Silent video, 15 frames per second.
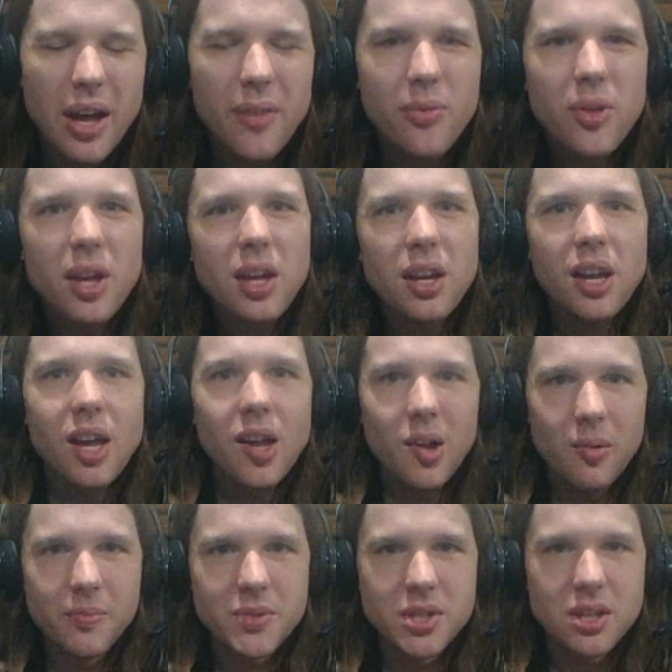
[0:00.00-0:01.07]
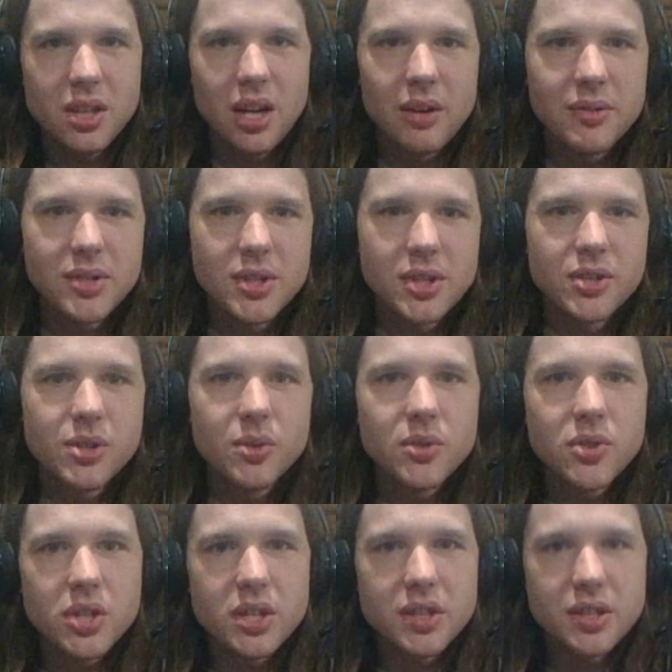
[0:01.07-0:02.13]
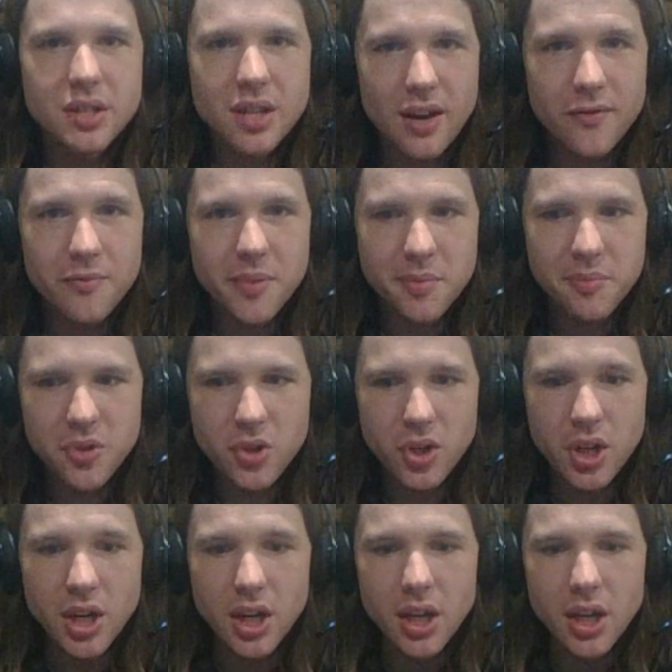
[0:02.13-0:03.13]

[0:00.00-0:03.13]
I think it helped that I was an associate staff member,